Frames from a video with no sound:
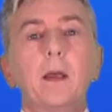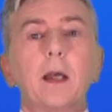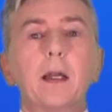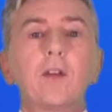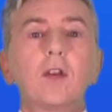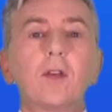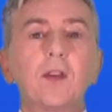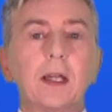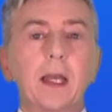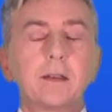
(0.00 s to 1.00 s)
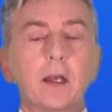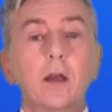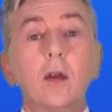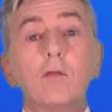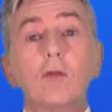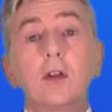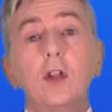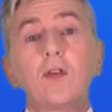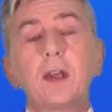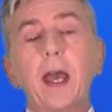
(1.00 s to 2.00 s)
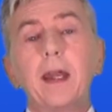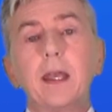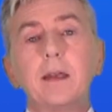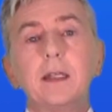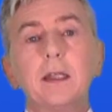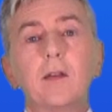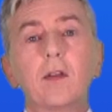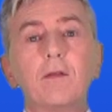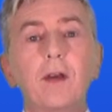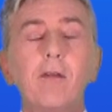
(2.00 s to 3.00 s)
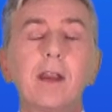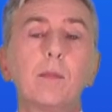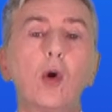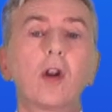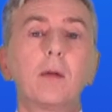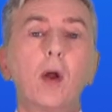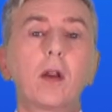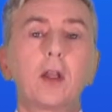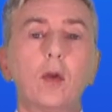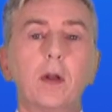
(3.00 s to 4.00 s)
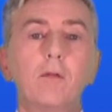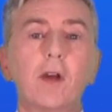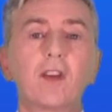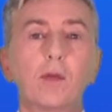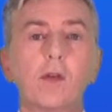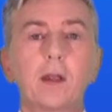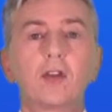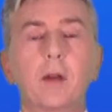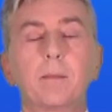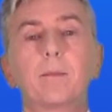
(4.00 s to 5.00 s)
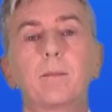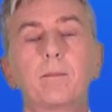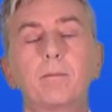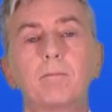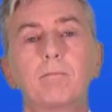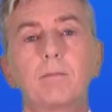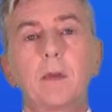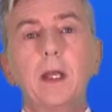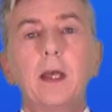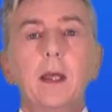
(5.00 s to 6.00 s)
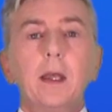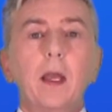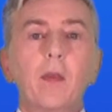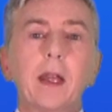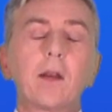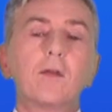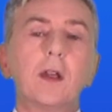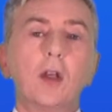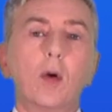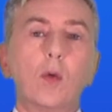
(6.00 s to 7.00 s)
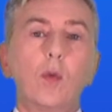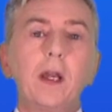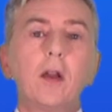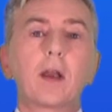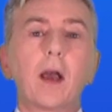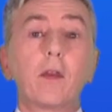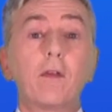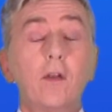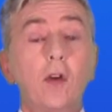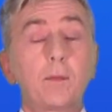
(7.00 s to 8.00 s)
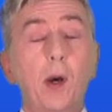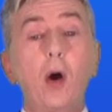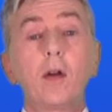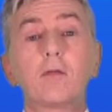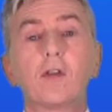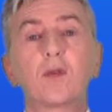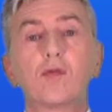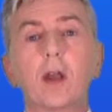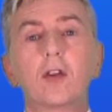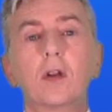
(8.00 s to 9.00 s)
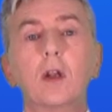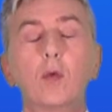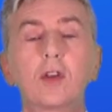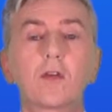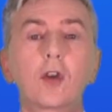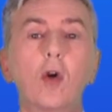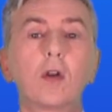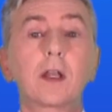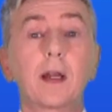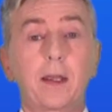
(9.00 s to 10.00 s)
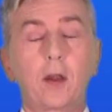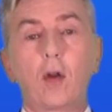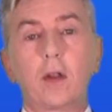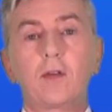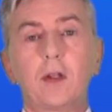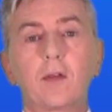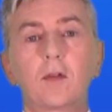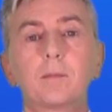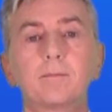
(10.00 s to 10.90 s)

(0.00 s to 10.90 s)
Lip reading: And as you'll see later, reduced NAD is a very important molecule in respiration. In the next video, we look at the first part of respiration, which is called glycolysis.